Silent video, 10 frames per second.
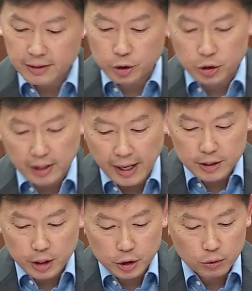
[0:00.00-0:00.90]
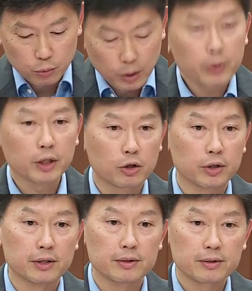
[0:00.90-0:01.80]
digitalization will
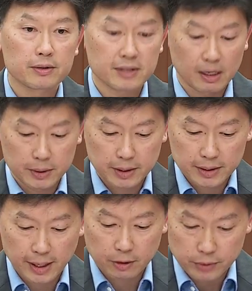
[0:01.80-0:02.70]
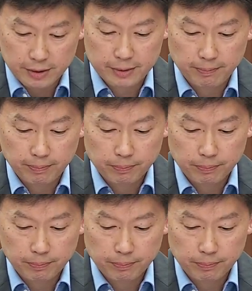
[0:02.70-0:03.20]
increase cyber attack risk.